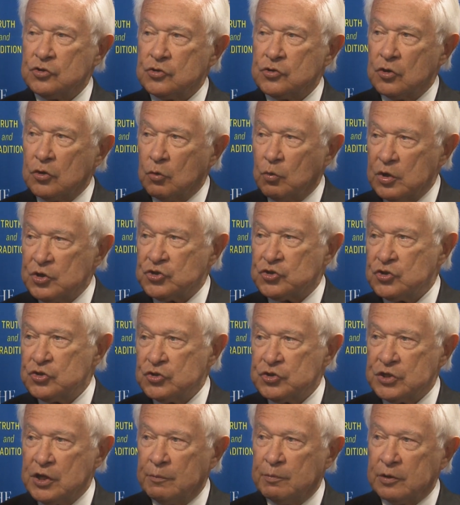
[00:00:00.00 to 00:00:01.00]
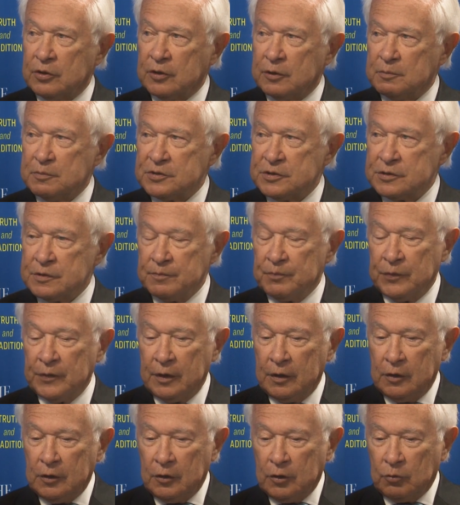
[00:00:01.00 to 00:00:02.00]
to the western suburbs,
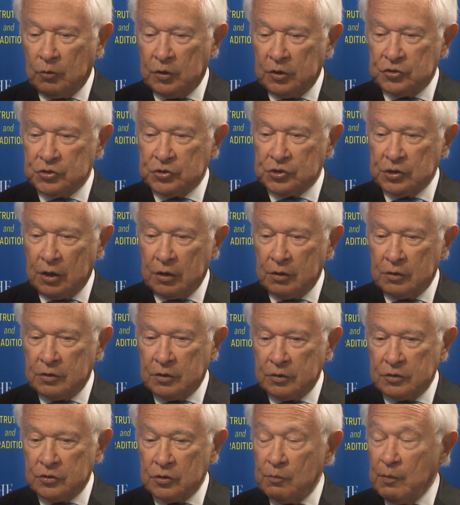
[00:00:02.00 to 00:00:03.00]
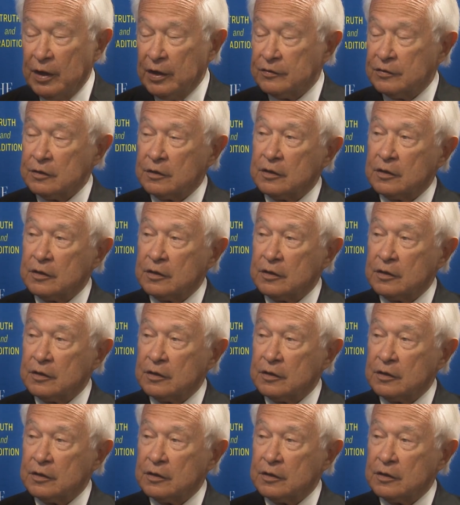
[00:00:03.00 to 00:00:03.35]
which showed a dramatic